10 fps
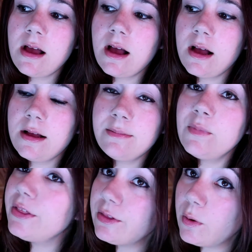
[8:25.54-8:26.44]

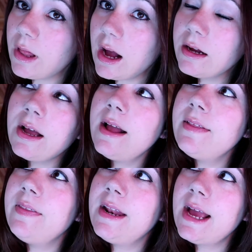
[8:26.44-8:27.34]
with no luck. And
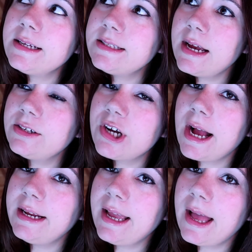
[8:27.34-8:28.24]
then the next day I
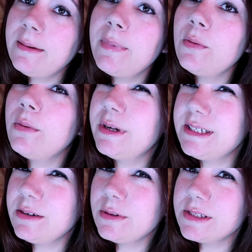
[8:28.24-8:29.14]
tried again. But what we
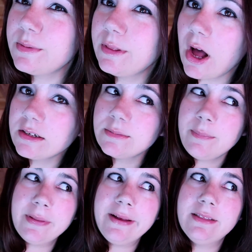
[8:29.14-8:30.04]
did was we locked him
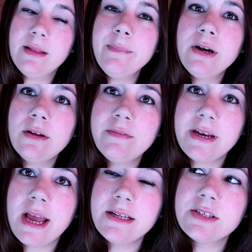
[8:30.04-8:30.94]
up at like the middle of the
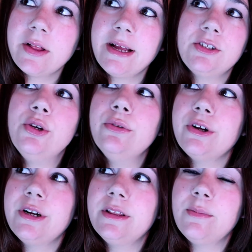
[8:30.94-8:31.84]
night. So like at
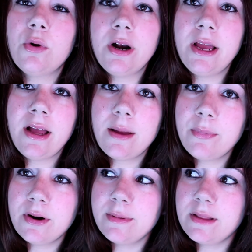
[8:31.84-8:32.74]
2:30 in the morning, I
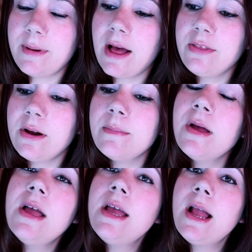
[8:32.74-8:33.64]
put him in the bathroom.
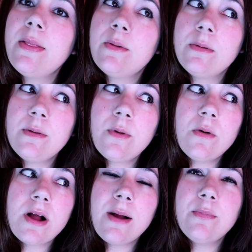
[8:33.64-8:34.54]
And then when we
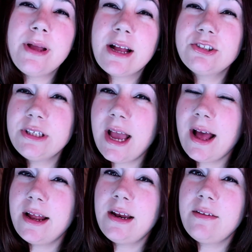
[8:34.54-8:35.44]
woke up, we actually
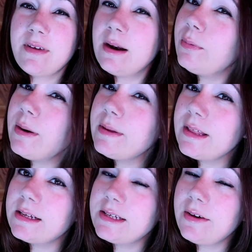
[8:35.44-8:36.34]
had a vet appointment
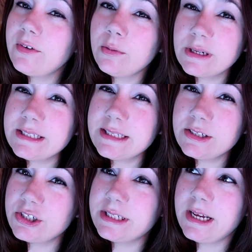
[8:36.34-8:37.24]
that day for
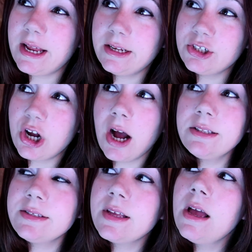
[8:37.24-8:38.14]
Winston just to get his
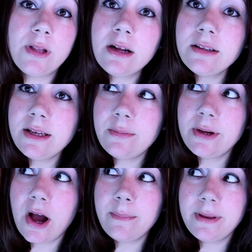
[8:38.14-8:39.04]
shots. Luckily, we
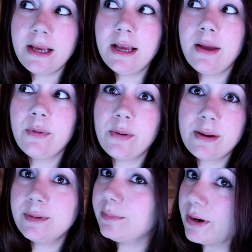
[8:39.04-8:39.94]
got pee and we were
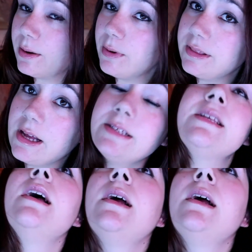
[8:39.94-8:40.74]
able to bring it with us.